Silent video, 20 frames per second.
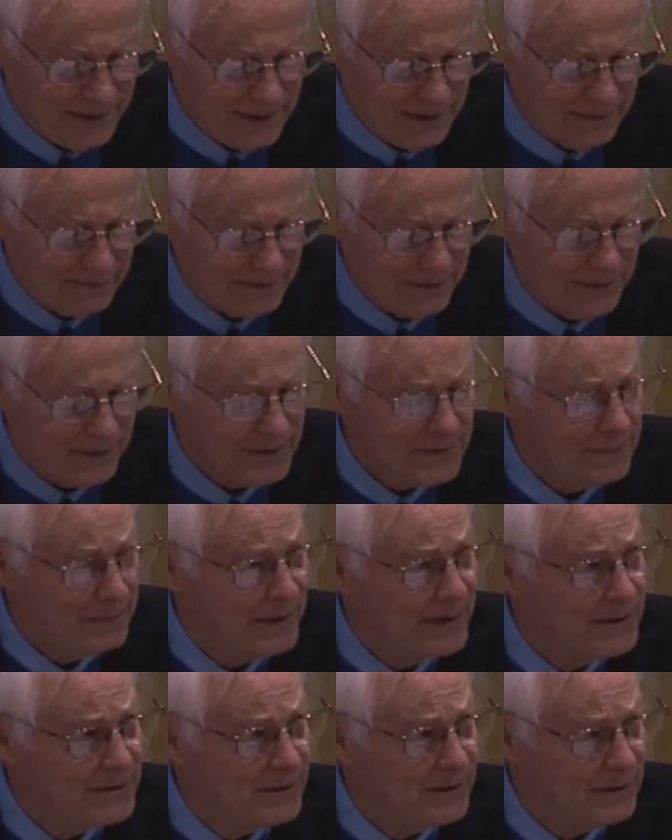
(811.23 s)
influence
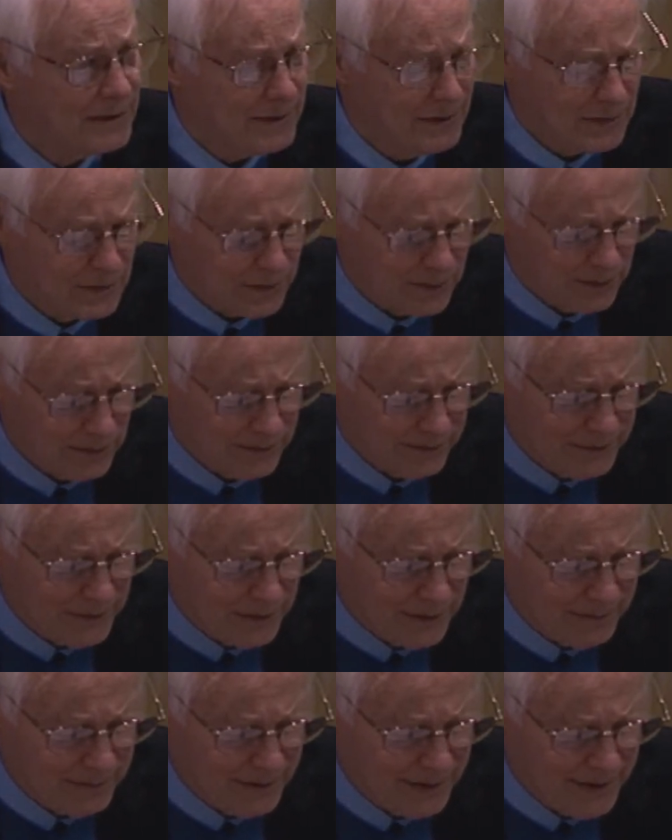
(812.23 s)
based on control of
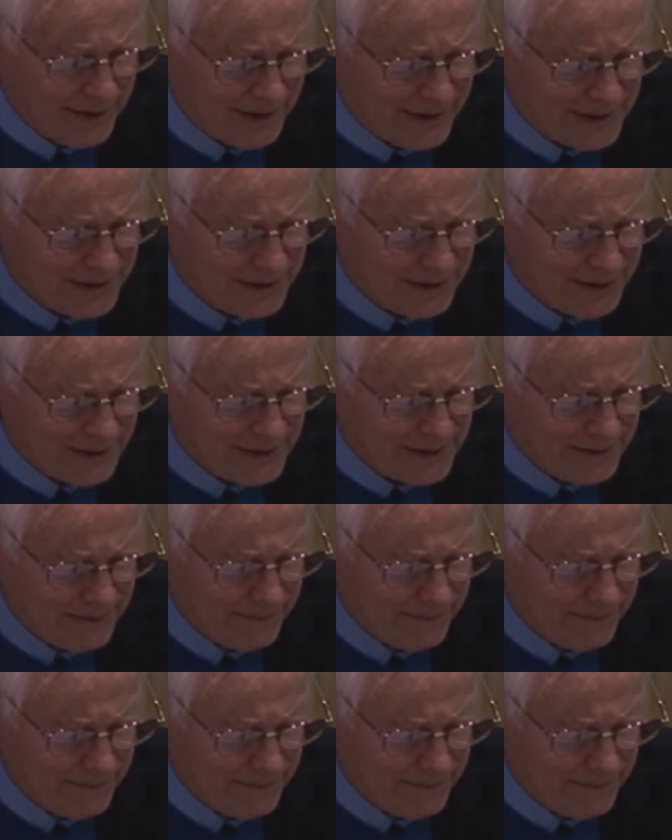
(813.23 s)
corporate assets.